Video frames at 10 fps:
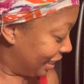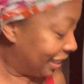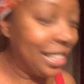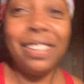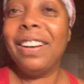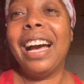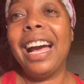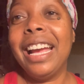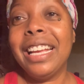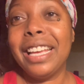So
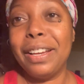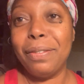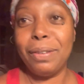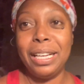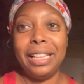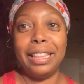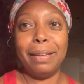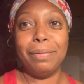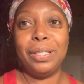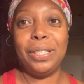I can read
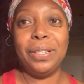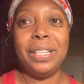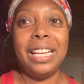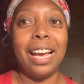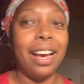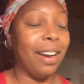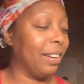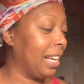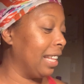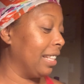them to you.
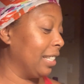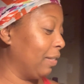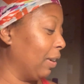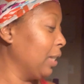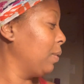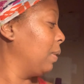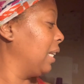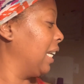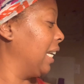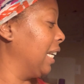Okay, this first one
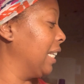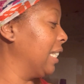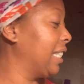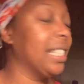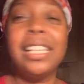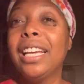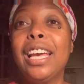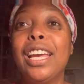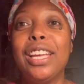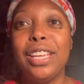is
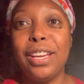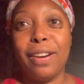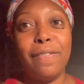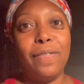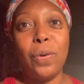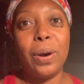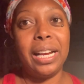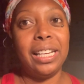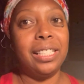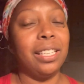your
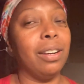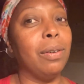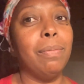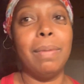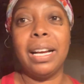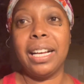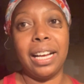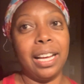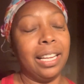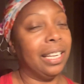voice. Oh my
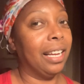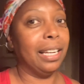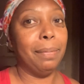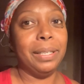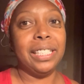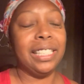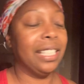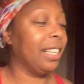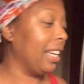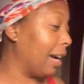God. Now let me just
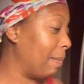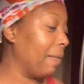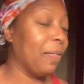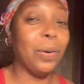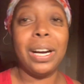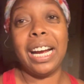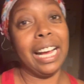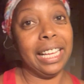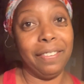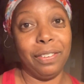tell y'all before
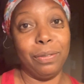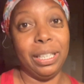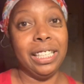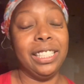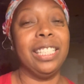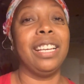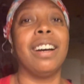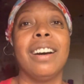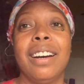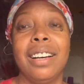I even read to
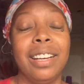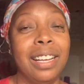y'all